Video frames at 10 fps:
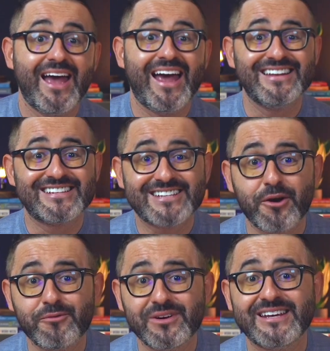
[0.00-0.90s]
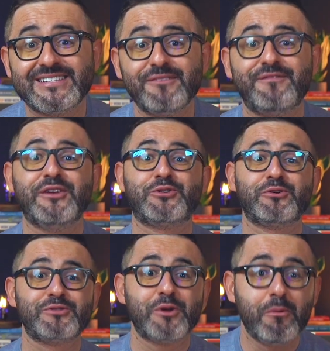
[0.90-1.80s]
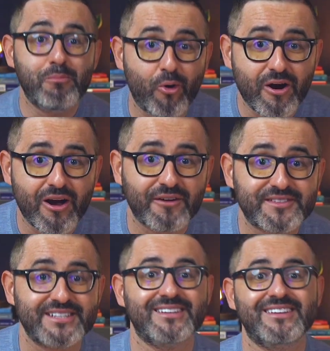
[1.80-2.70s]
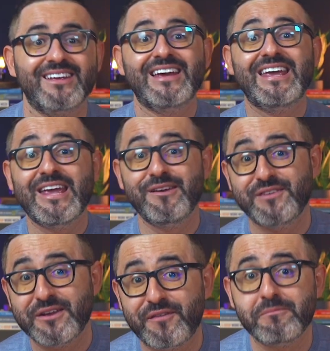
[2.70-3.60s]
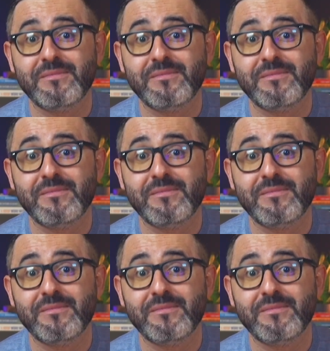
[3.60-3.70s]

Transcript: and start releasing features more often, even if it